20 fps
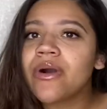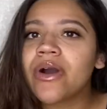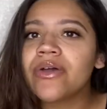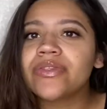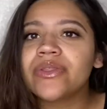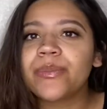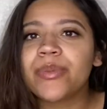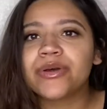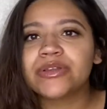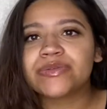on
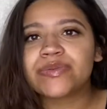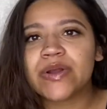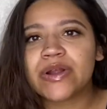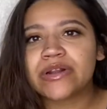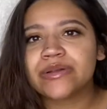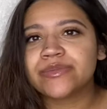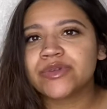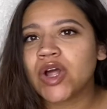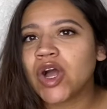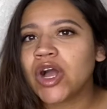the
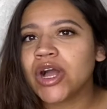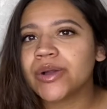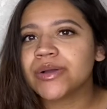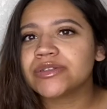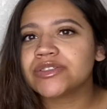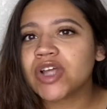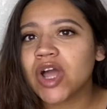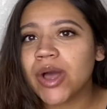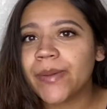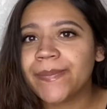postpartum
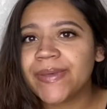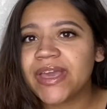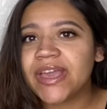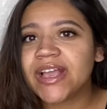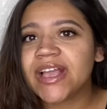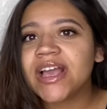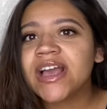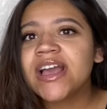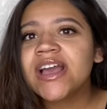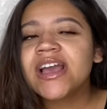
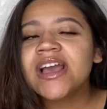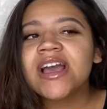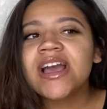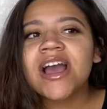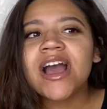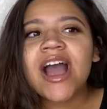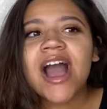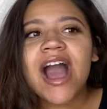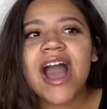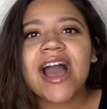topic,
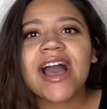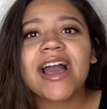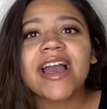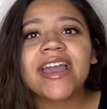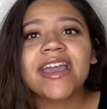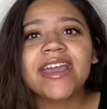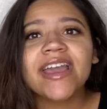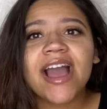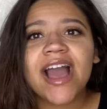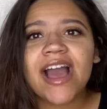
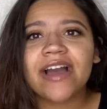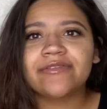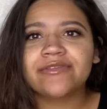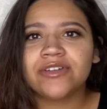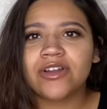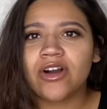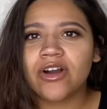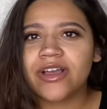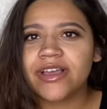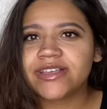I have
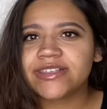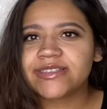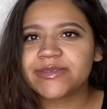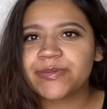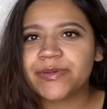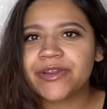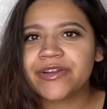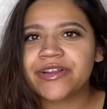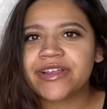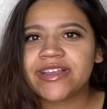not
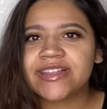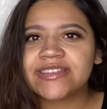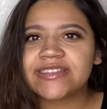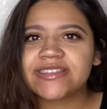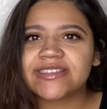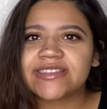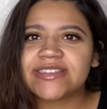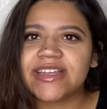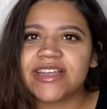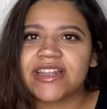
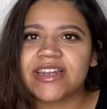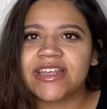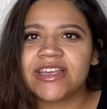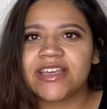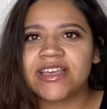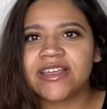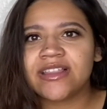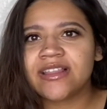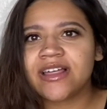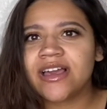experienced
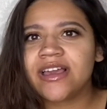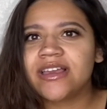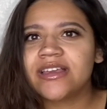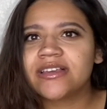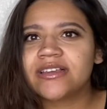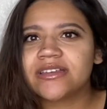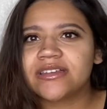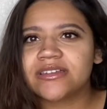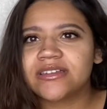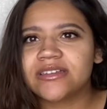any
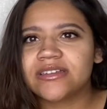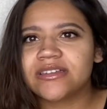like